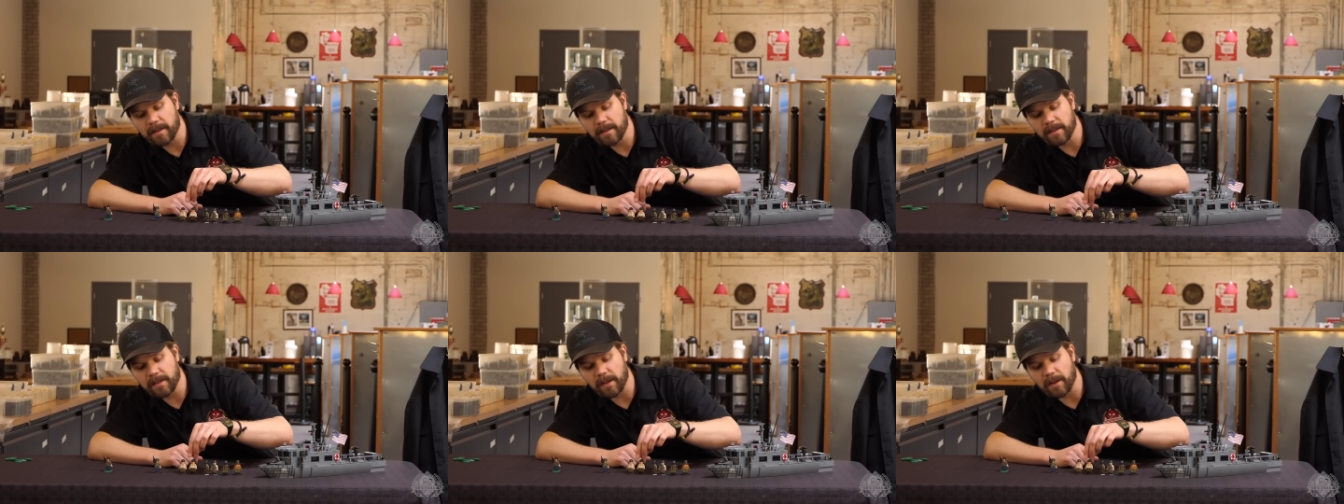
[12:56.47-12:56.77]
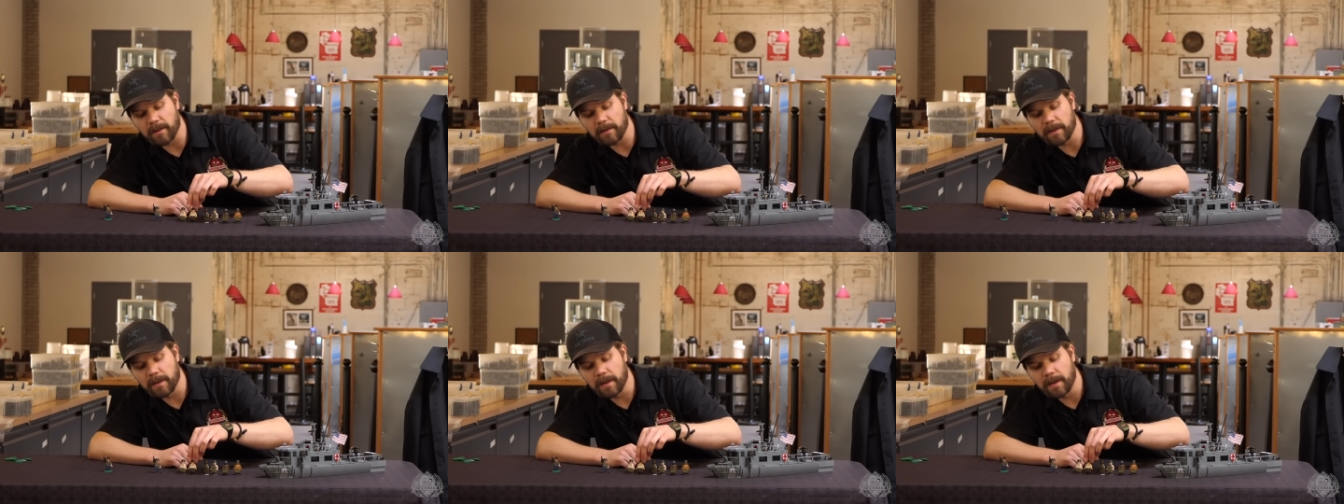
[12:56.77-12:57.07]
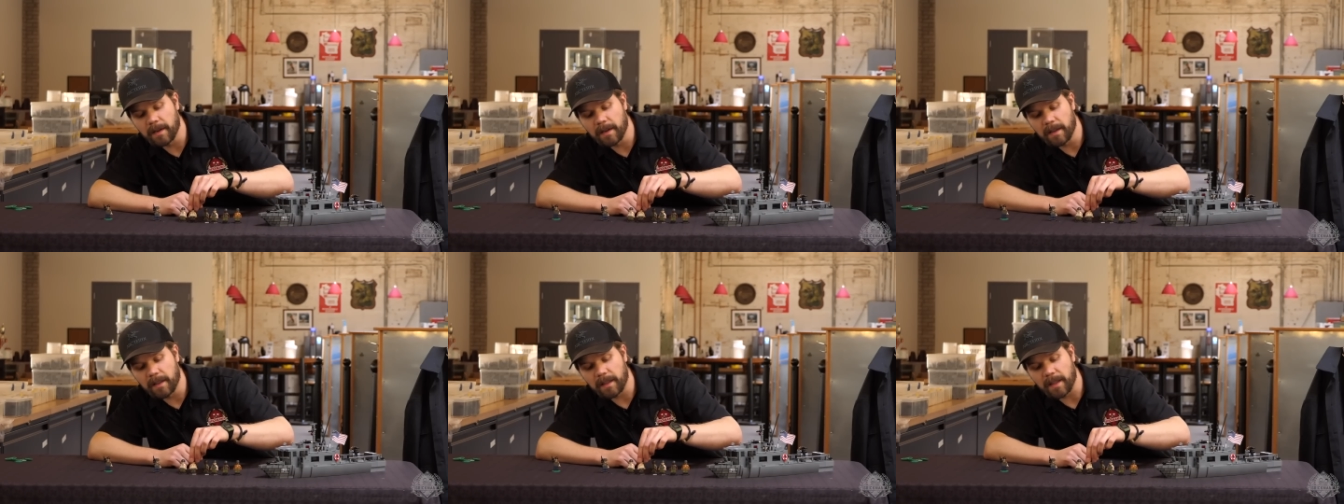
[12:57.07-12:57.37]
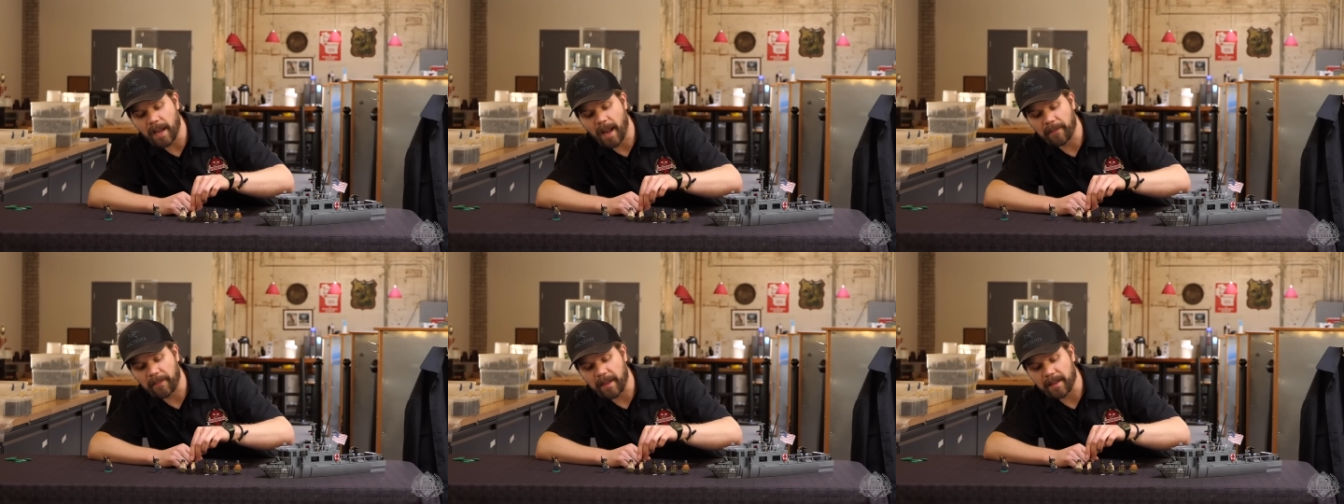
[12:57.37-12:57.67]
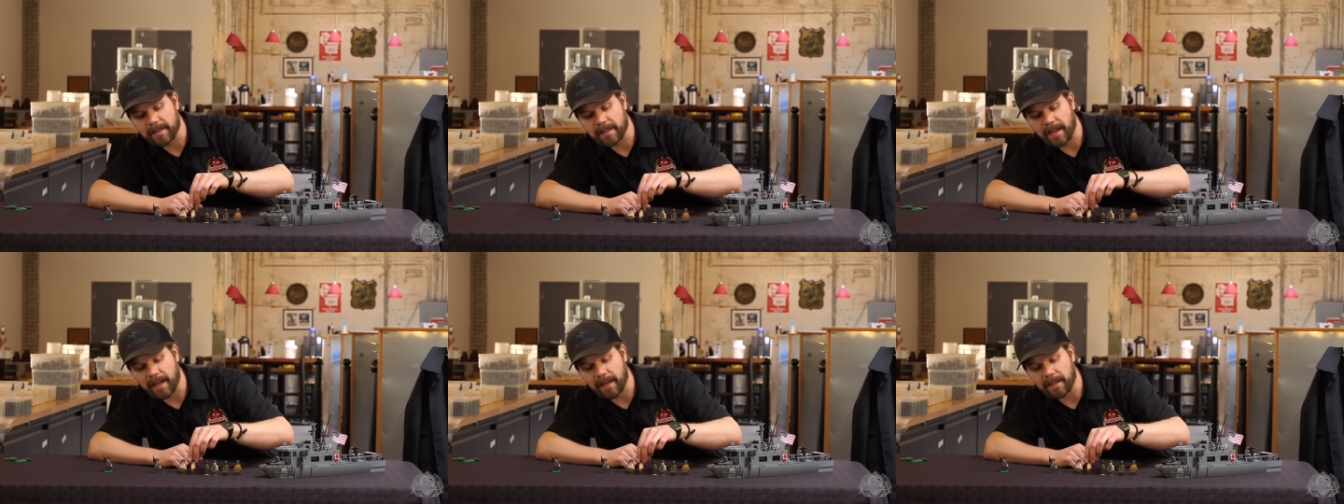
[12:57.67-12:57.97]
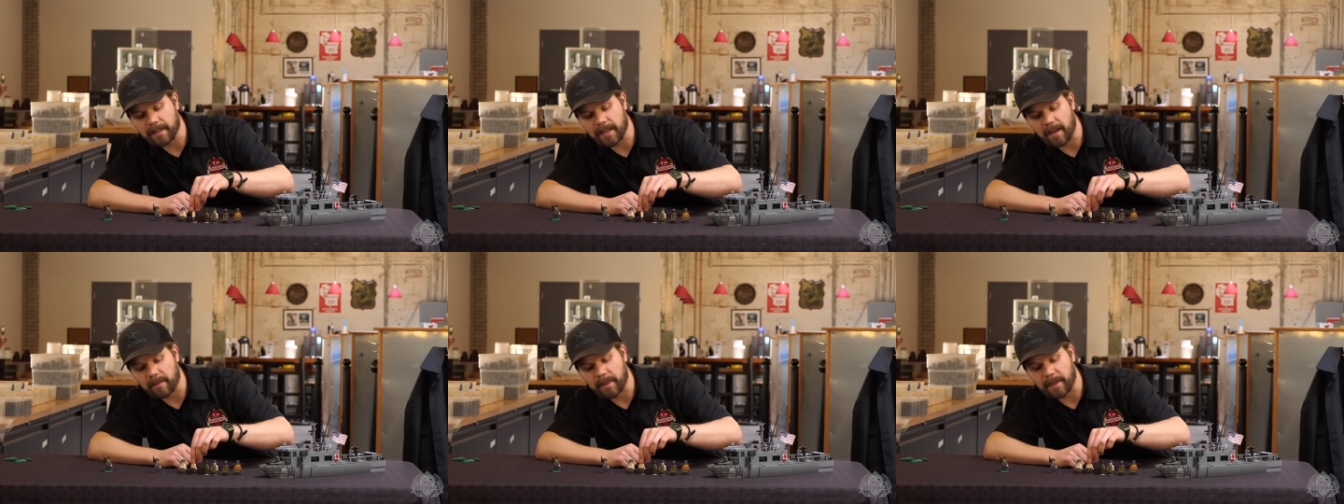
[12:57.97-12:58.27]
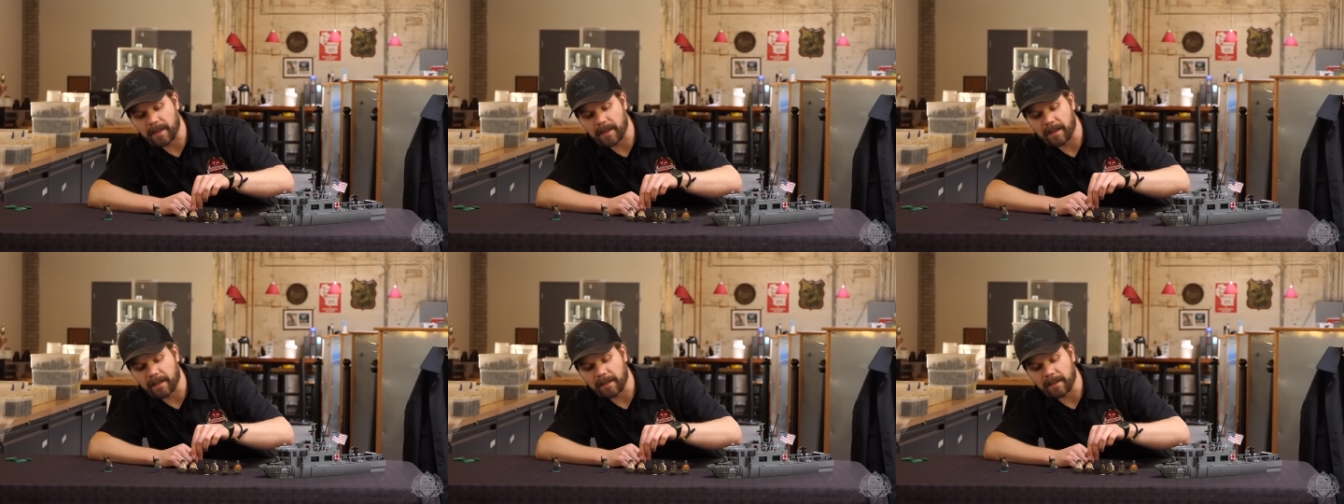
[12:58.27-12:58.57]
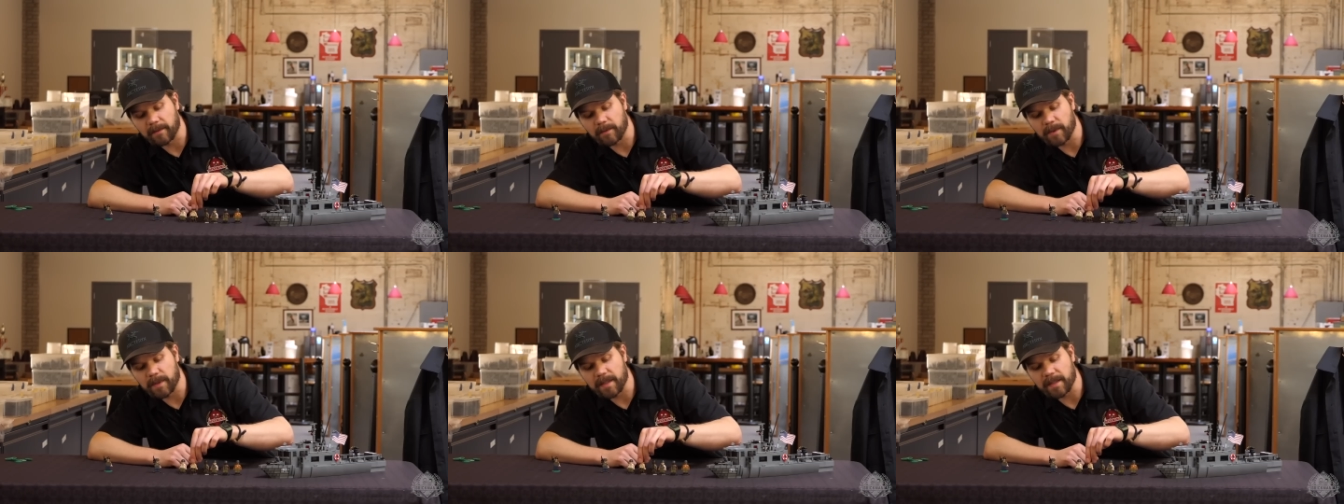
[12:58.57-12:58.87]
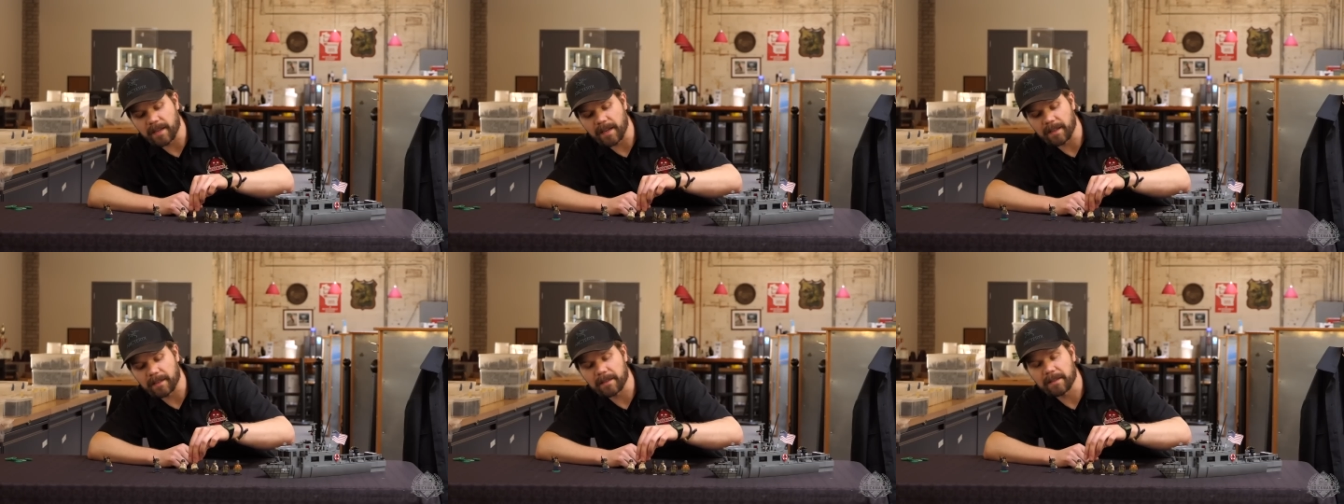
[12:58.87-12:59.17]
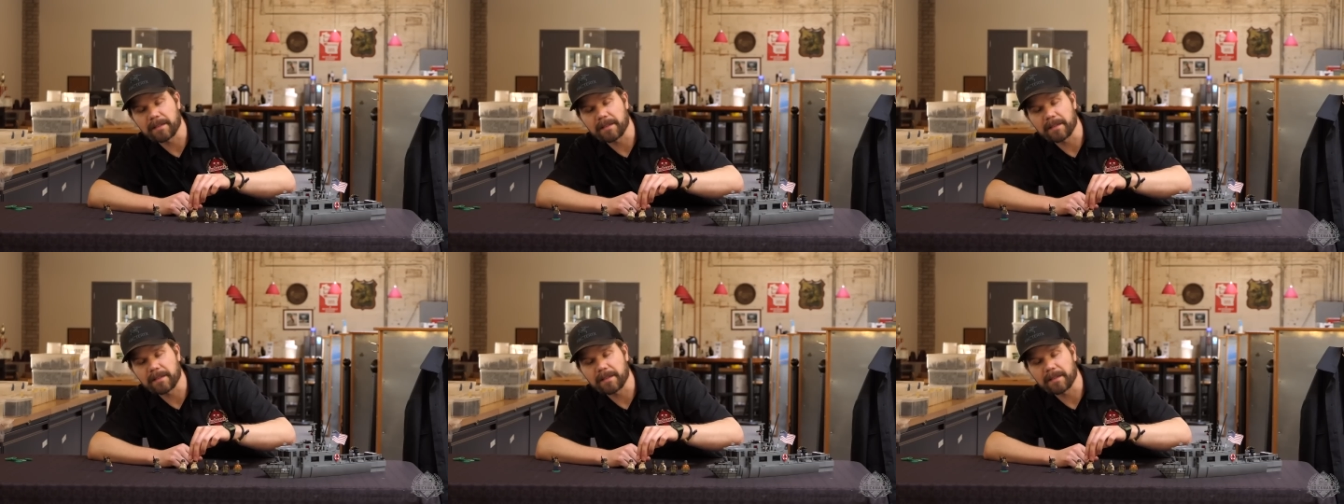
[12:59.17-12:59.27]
so they got that tank top on with that